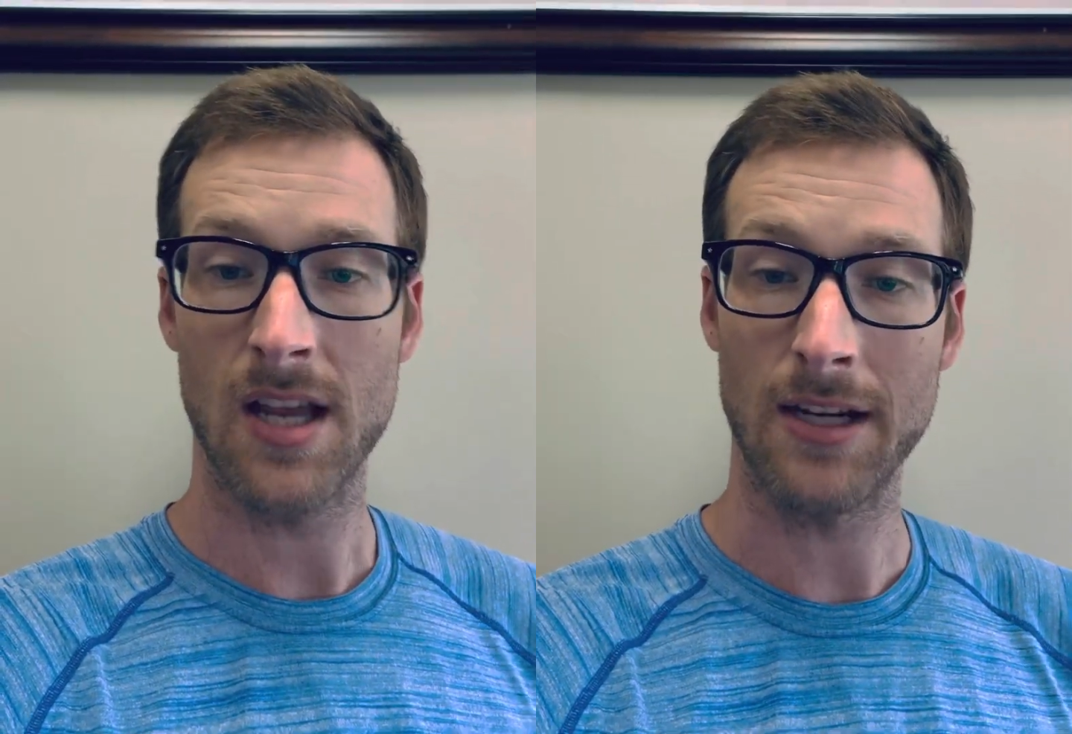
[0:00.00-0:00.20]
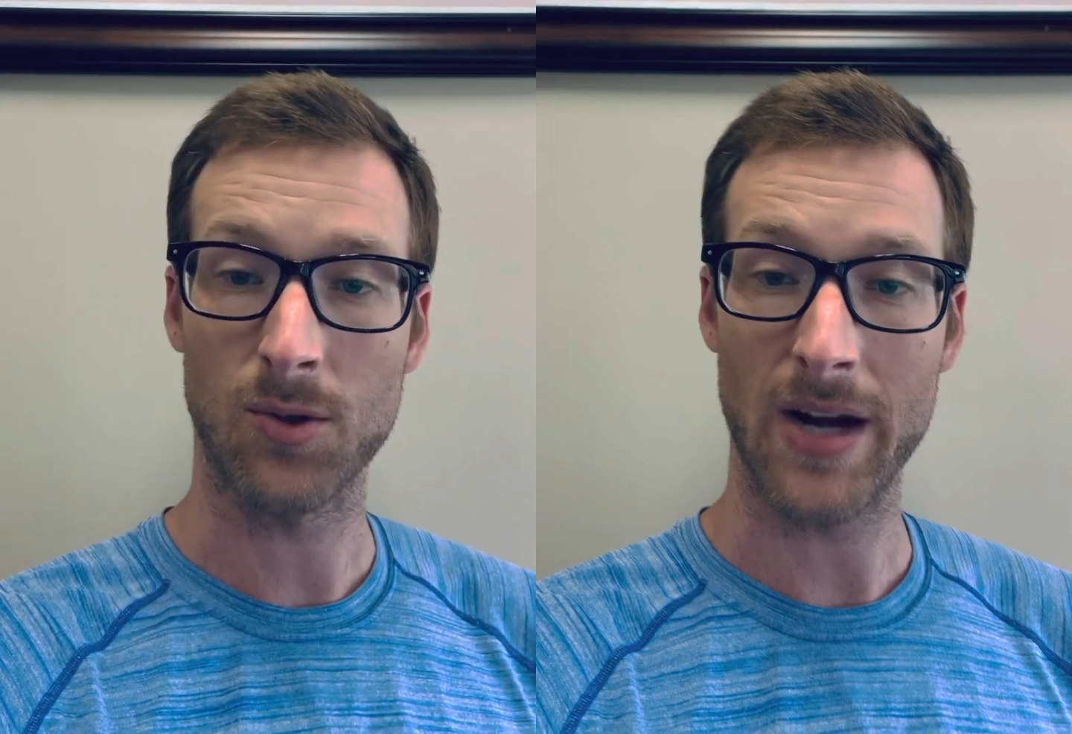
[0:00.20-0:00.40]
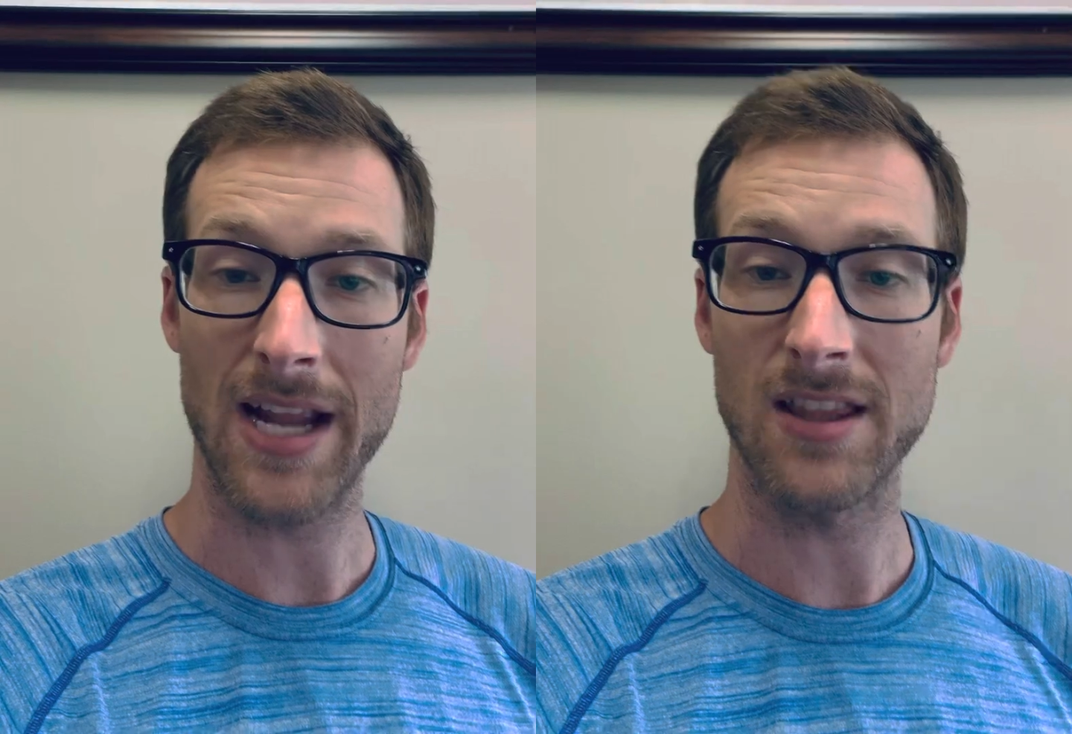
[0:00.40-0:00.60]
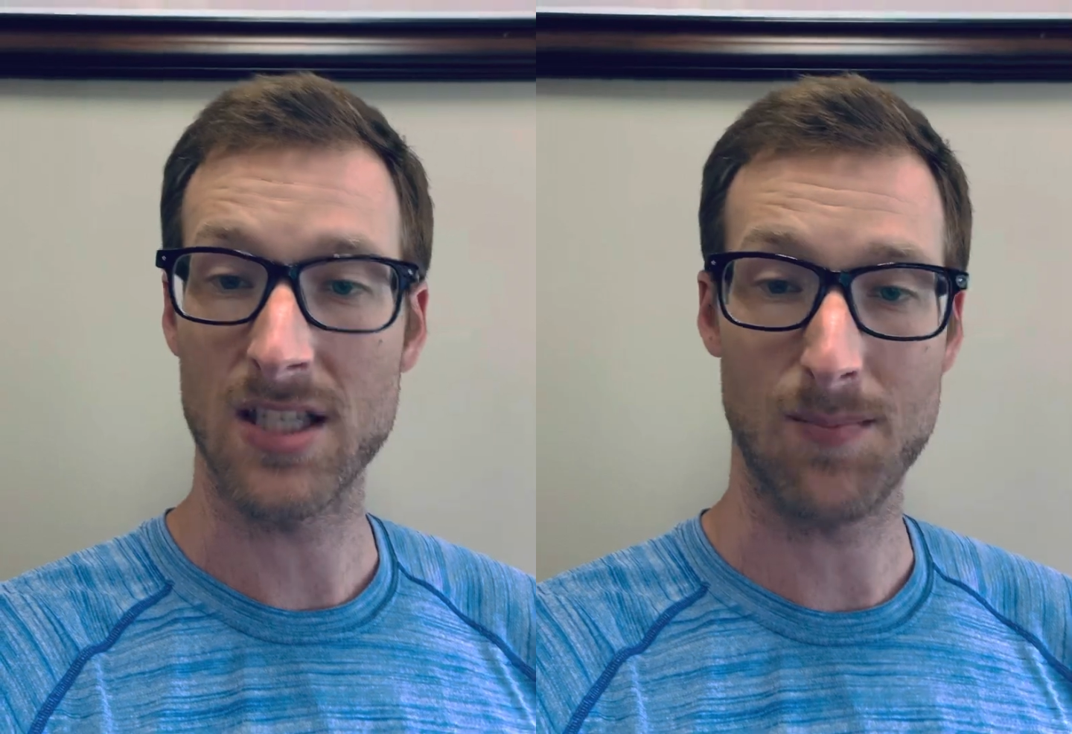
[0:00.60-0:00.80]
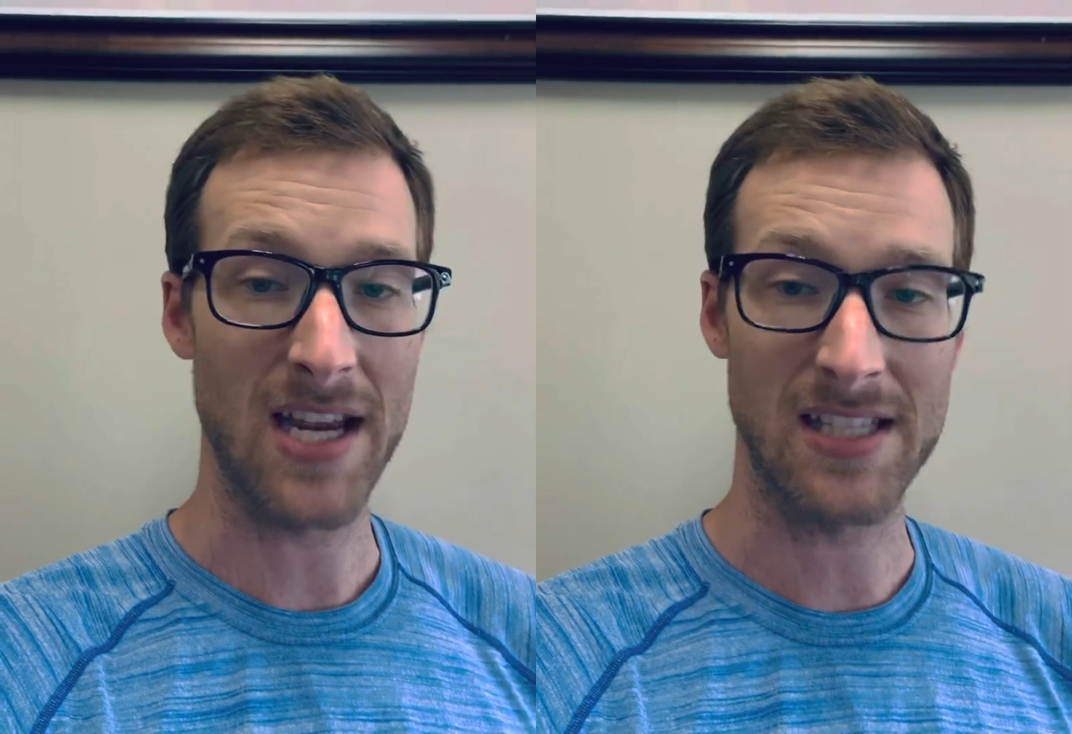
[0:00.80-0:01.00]
and create the
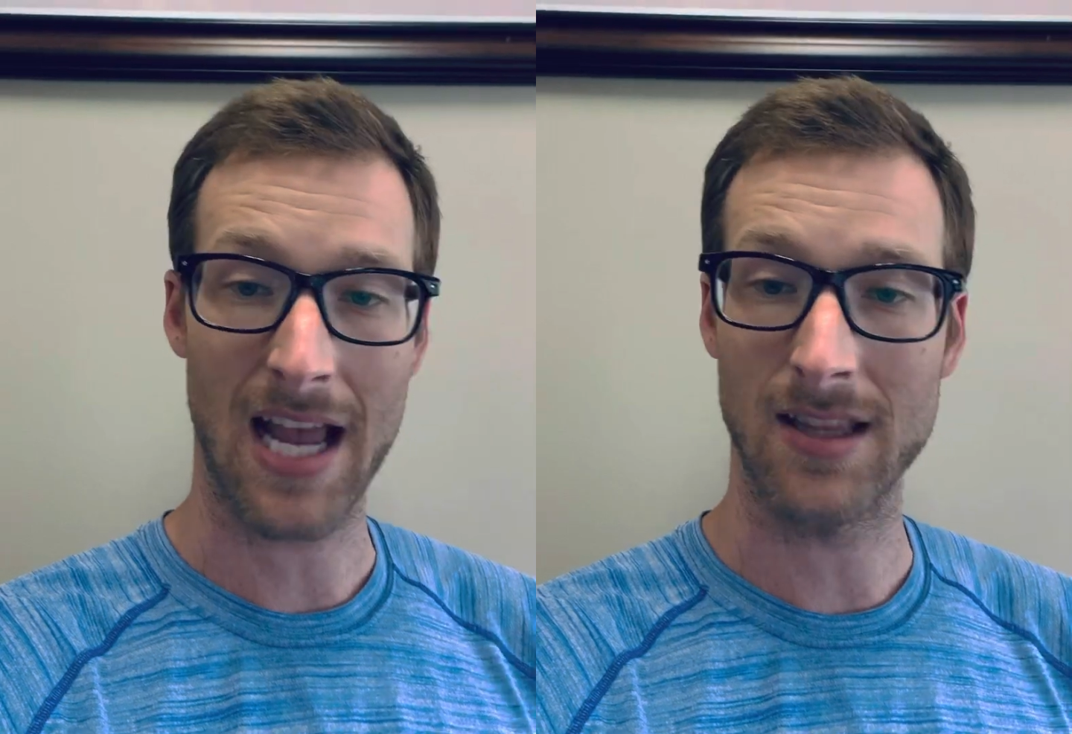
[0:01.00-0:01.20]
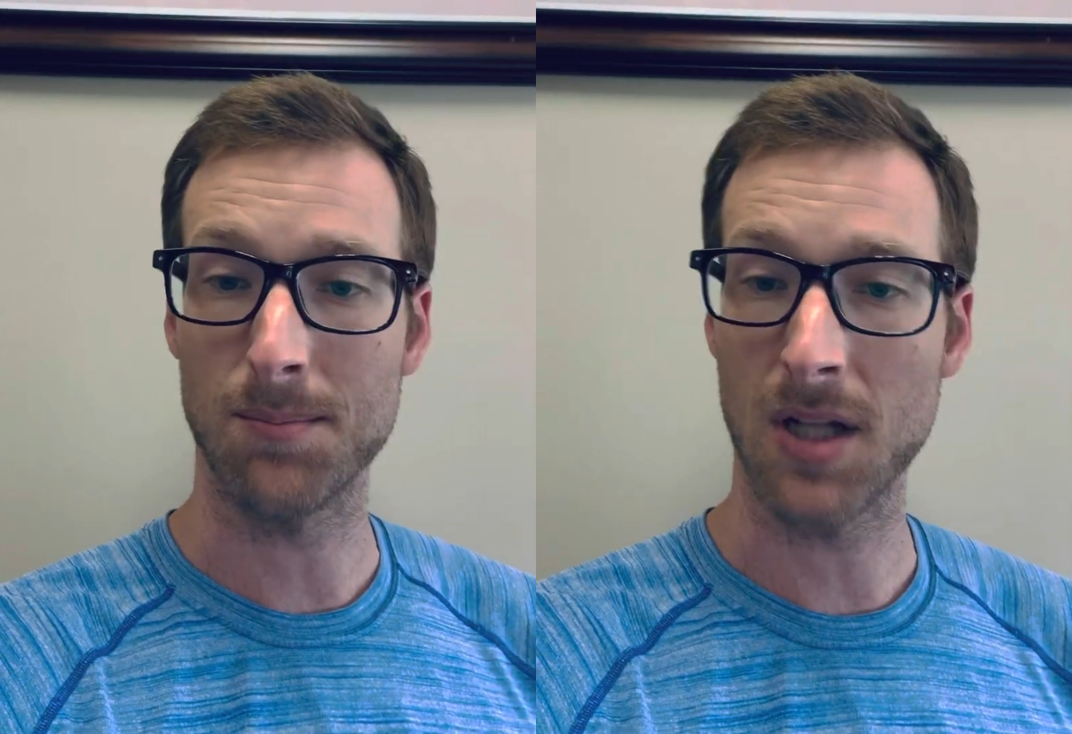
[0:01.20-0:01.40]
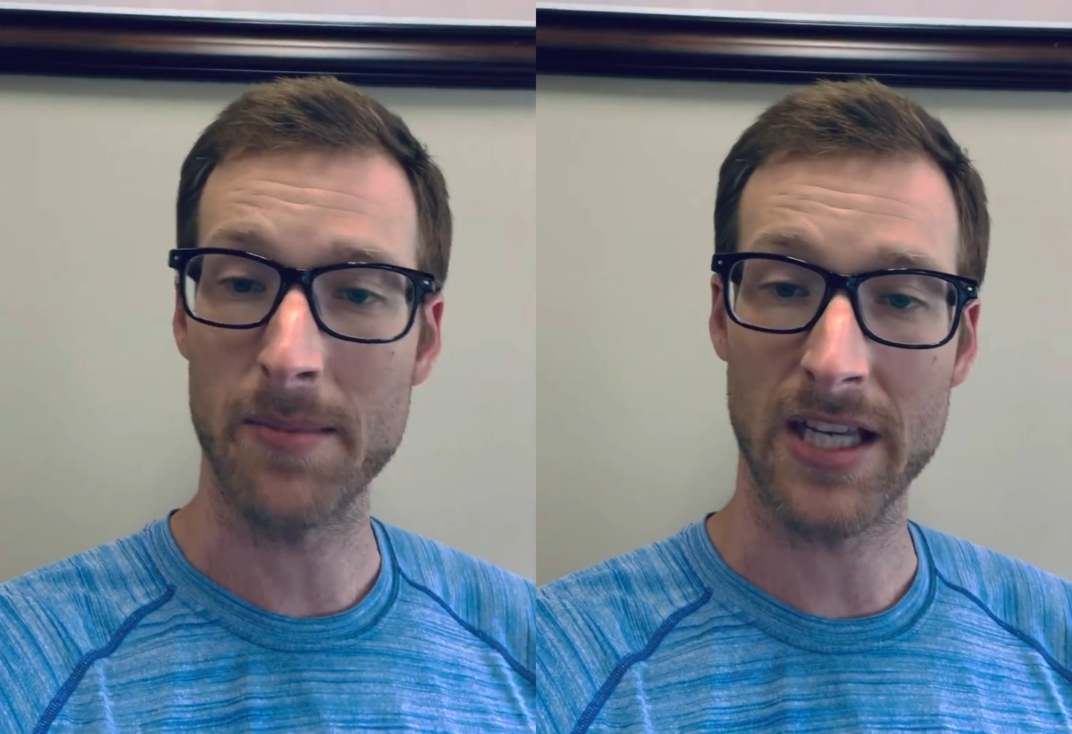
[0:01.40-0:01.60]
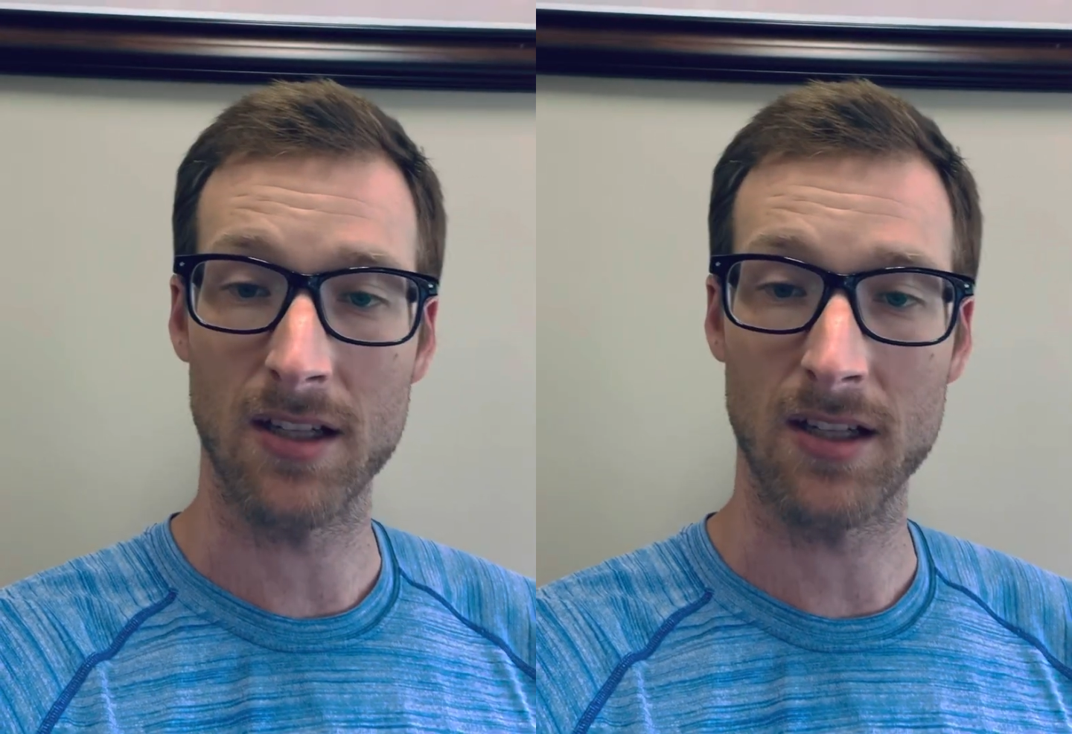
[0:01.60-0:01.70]
space, add the plumbing